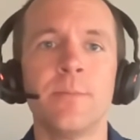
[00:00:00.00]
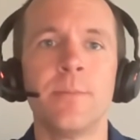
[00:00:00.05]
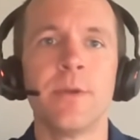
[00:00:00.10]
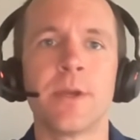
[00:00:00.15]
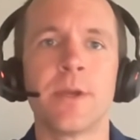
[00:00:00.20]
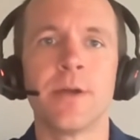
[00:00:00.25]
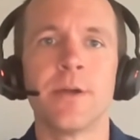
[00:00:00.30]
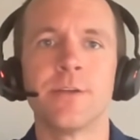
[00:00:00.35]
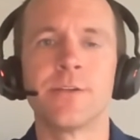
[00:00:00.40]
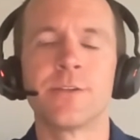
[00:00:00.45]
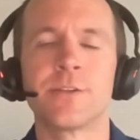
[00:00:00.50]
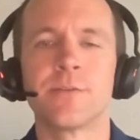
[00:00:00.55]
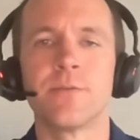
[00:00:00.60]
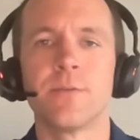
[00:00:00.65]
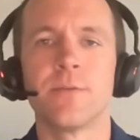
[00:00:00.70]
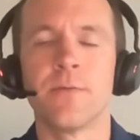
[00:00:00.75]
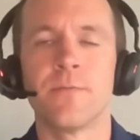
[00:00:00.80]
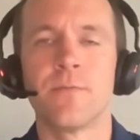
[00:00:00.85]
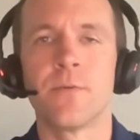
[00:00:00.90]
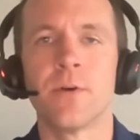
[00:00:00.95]
because
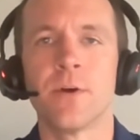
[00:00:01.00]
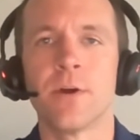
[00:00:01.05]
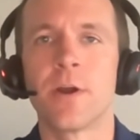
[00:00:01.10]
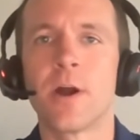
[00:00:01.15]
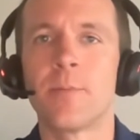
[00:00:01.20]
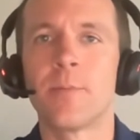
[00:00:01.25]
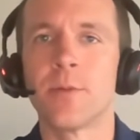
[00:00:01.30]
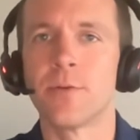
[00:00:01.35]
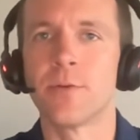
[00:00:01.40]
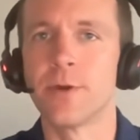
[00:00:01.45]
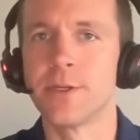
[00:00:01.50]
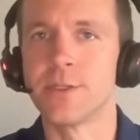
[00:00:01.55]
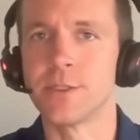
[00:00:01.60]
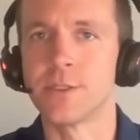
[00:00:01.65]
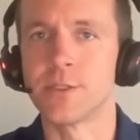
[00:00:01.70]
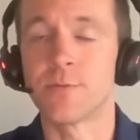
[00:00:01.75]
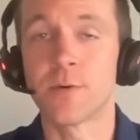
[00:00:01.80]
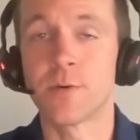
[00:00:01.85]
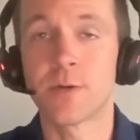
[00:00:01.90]
uh, for a couple of reasons.